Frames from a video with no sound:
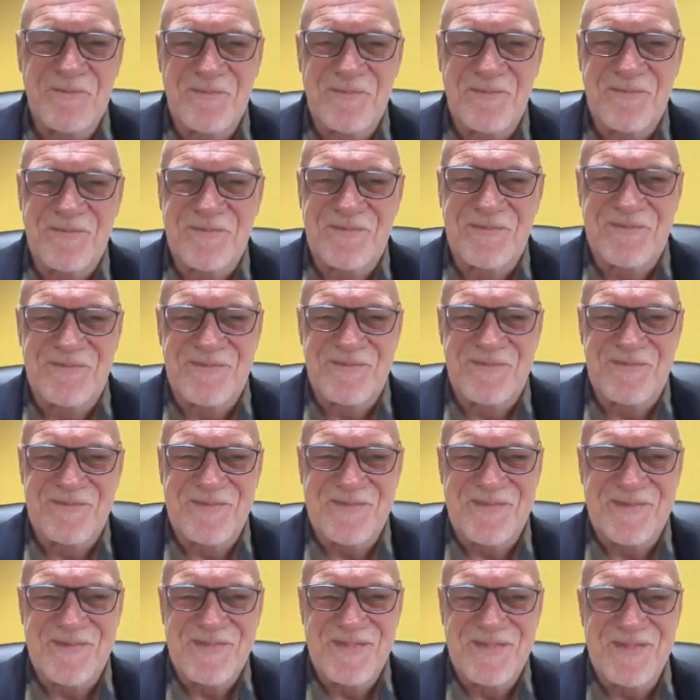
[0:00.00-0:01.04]

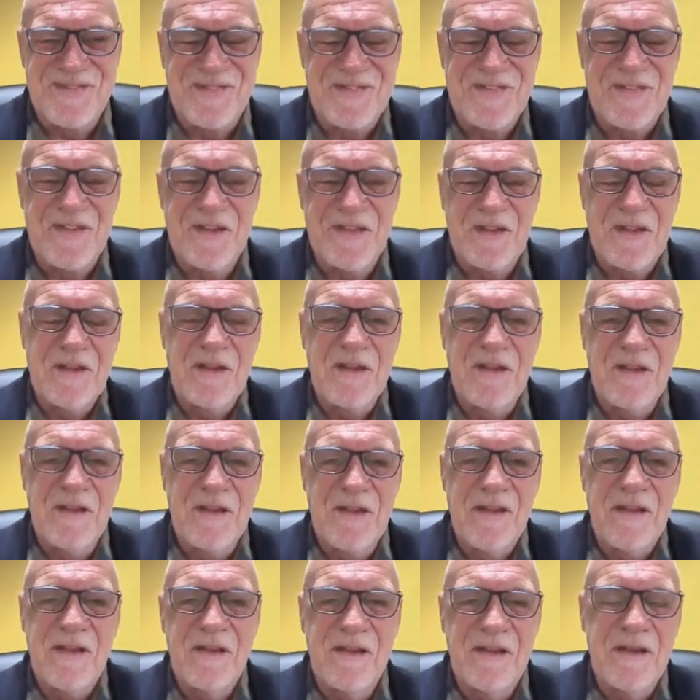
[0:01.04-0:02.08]

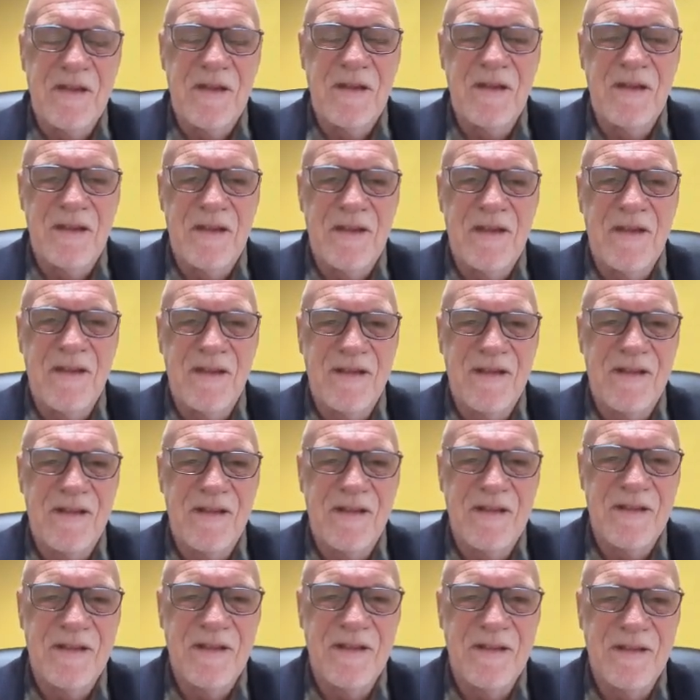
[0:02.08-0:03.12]

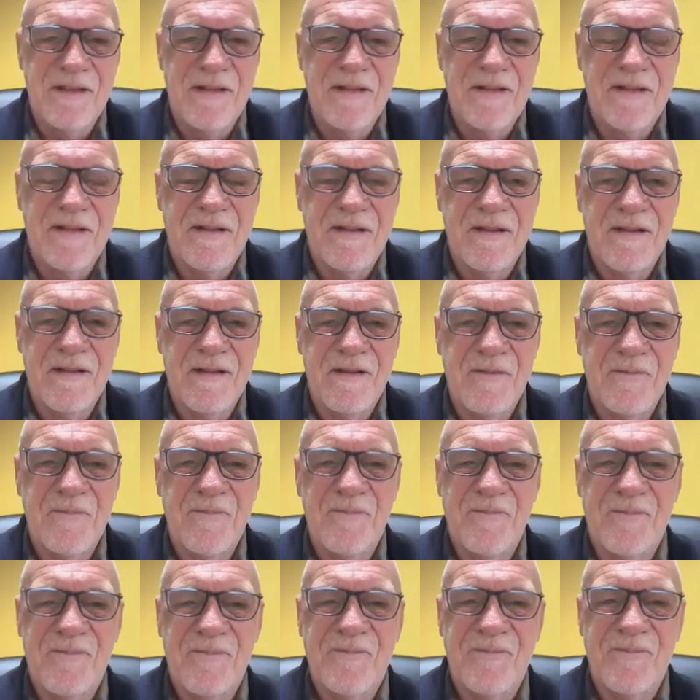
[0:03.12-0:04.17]

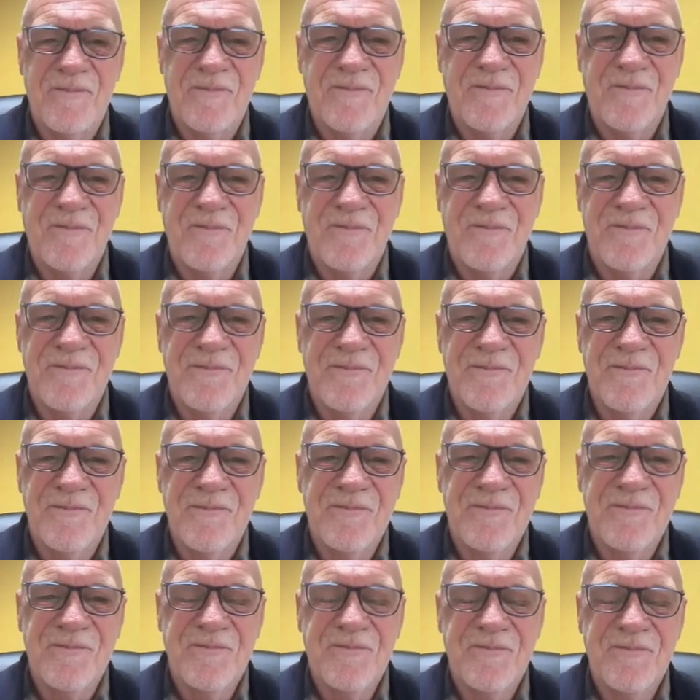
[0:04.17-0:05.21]

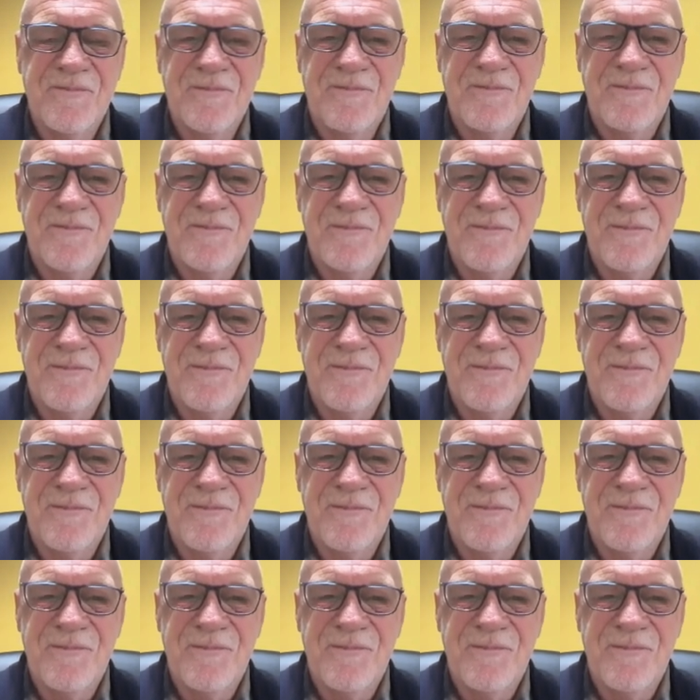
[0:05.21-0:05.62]
No words are spoken by the person on screen.